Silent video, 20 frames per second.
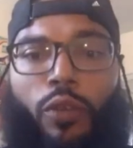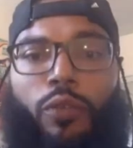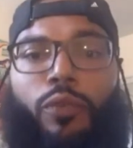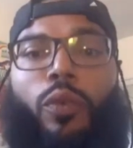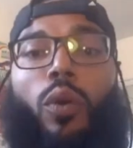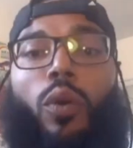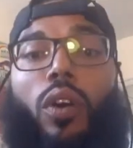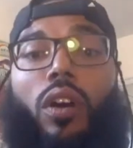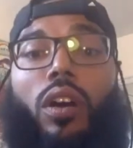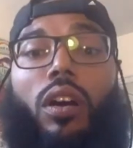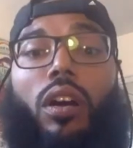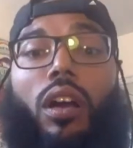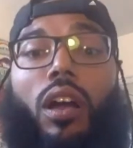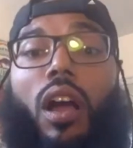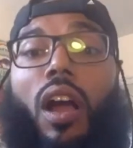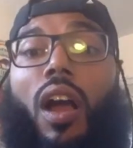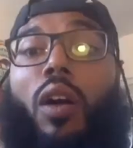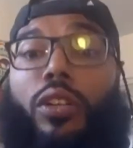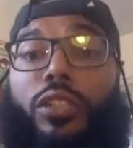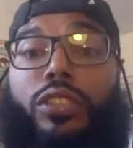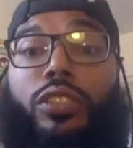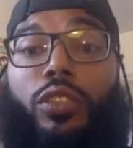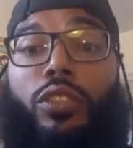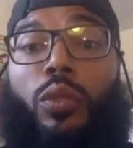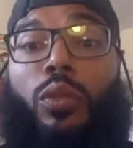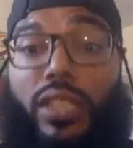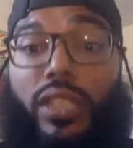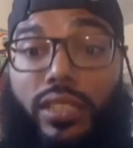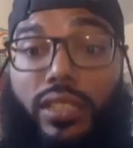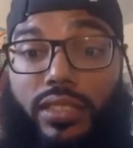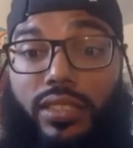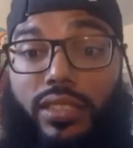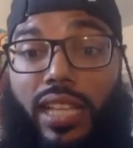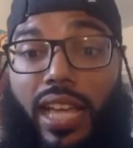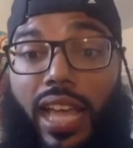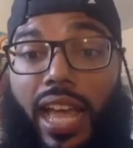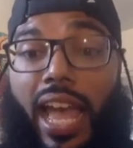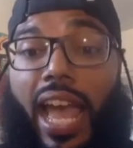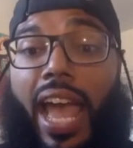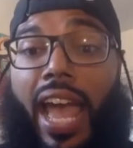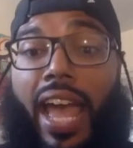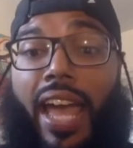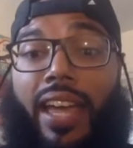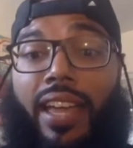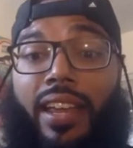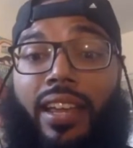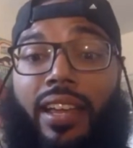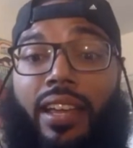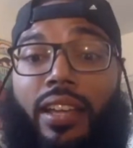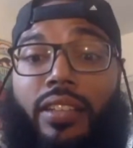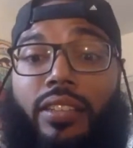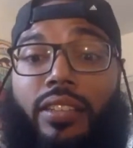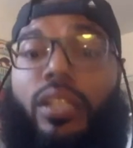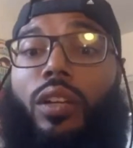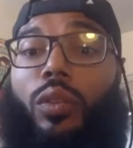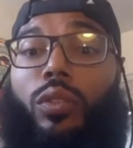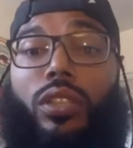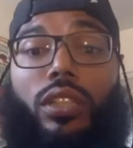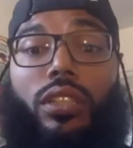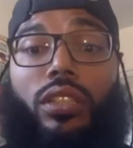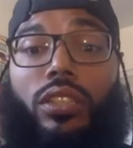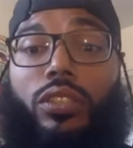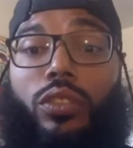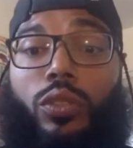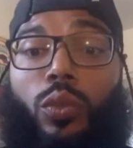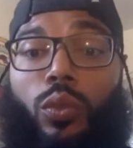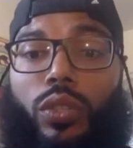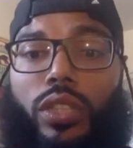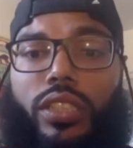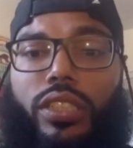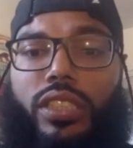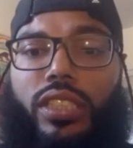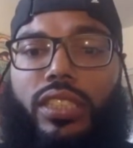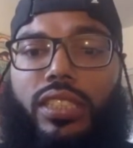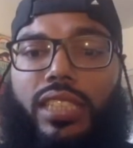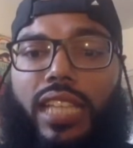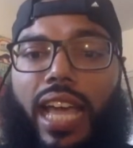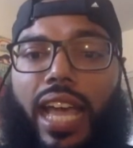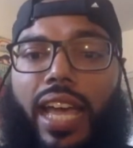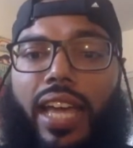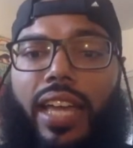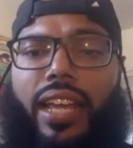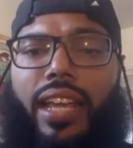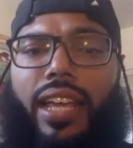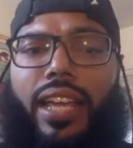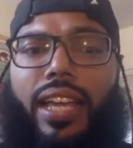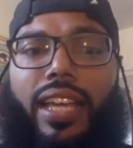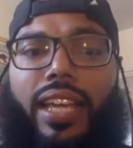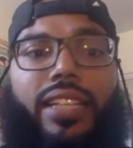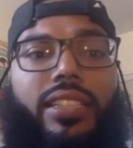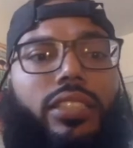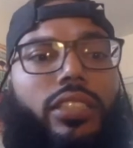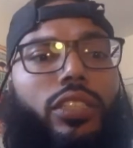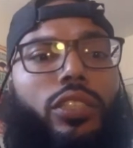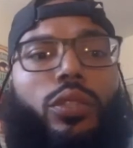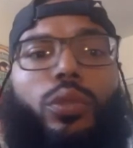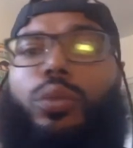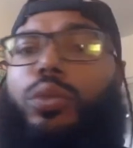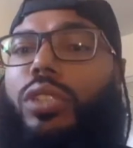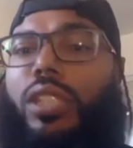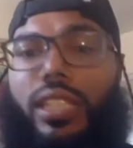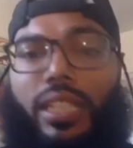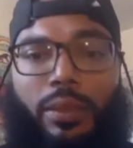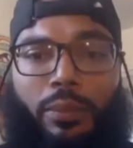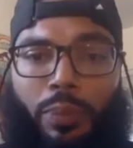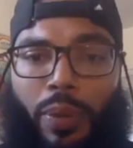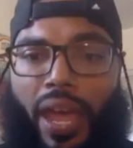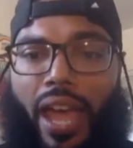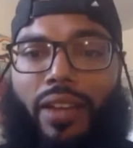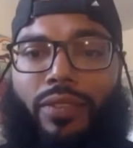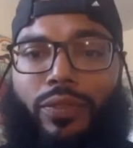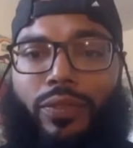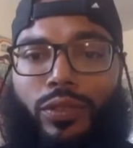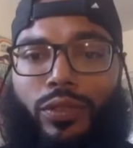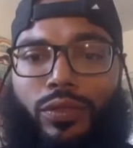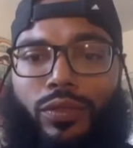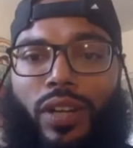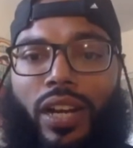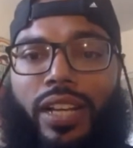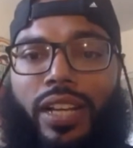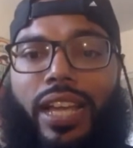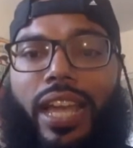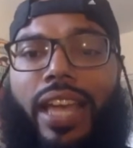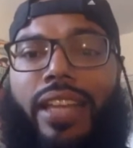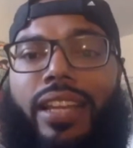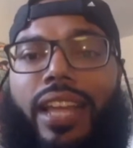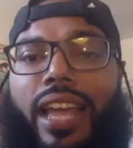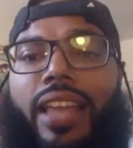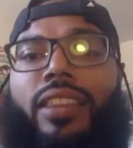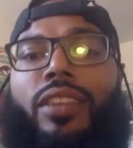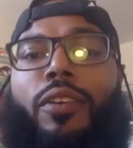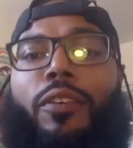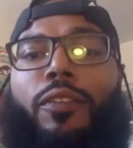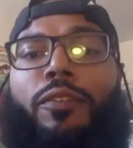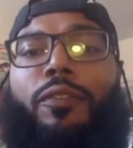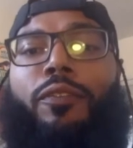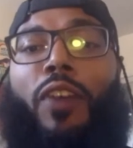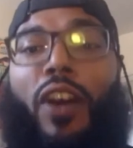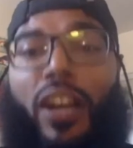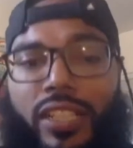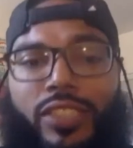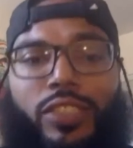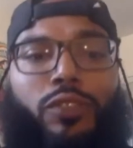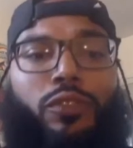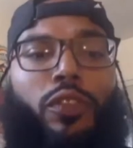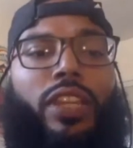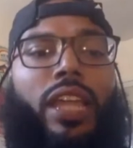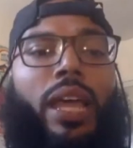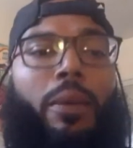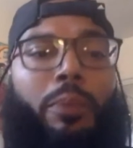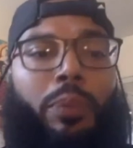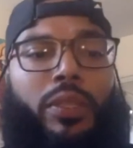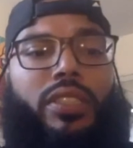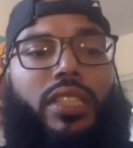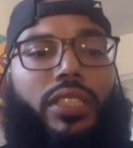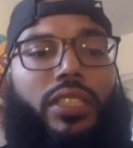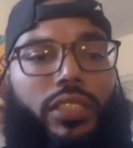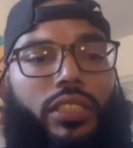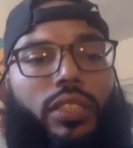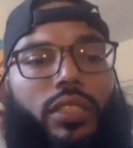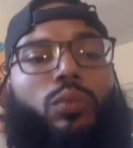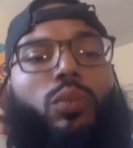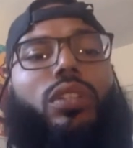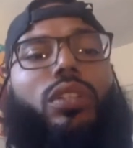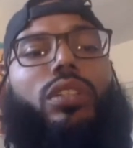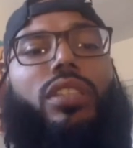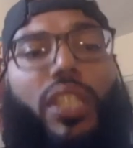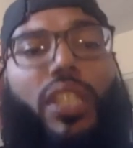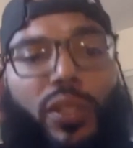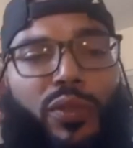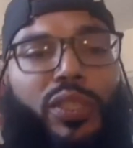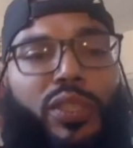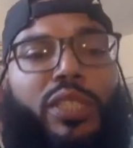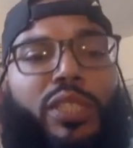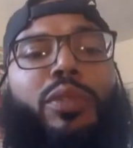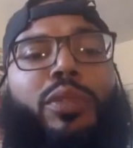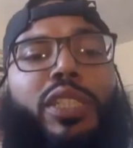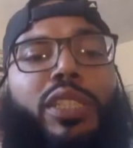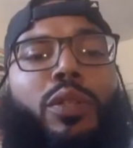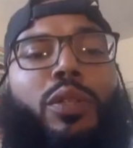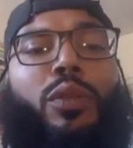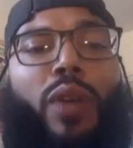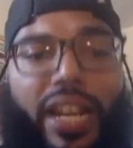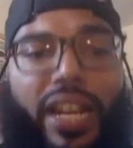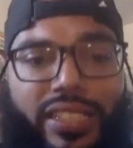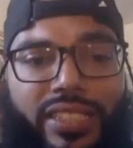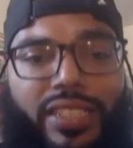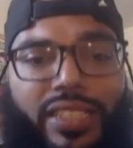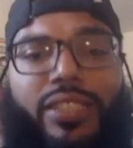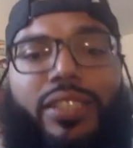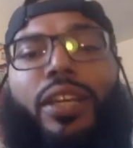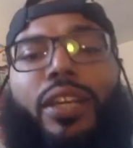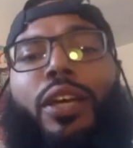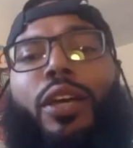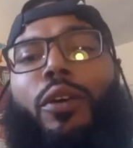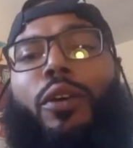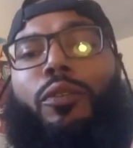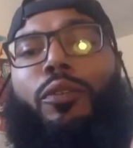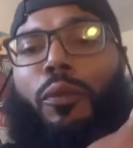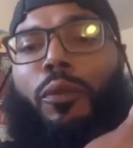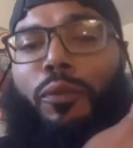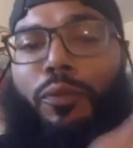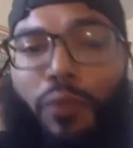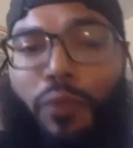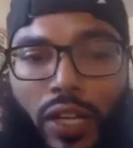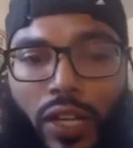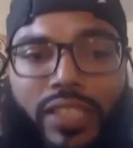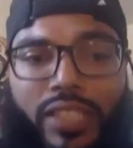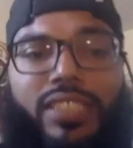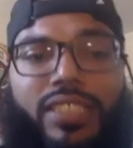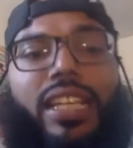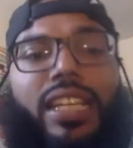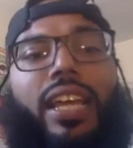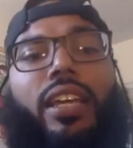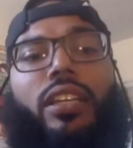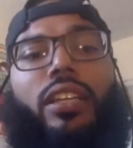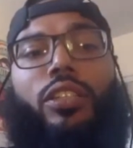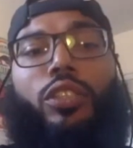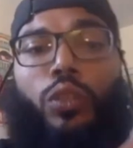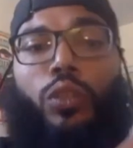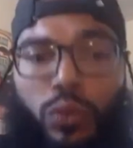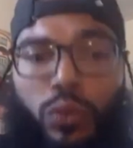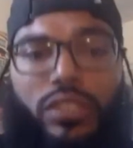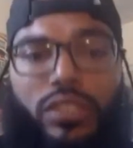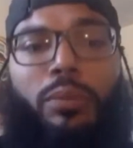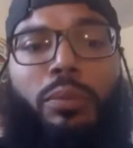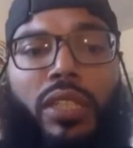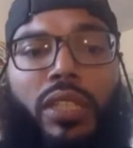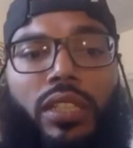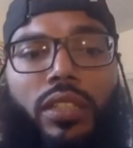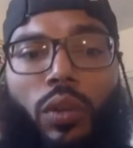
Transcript: for our students at, the school that she's at is hugely impactful, right? And the funds for that position were literally redirected from funds that used to be